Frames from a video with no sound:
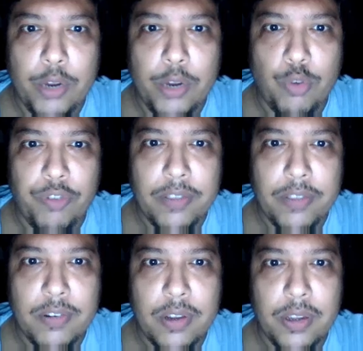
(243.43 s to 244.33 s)
to
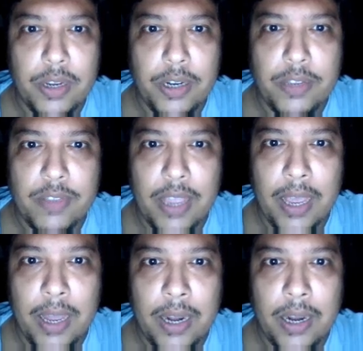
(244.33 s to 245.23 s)
fast. It is
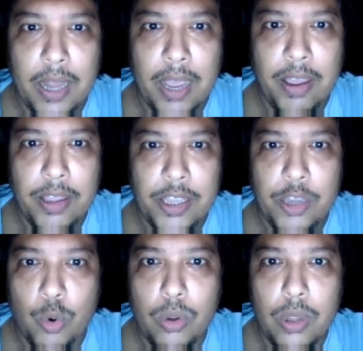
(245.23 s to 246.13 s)

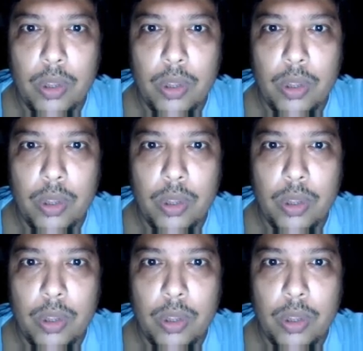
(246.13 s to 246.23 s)
EO.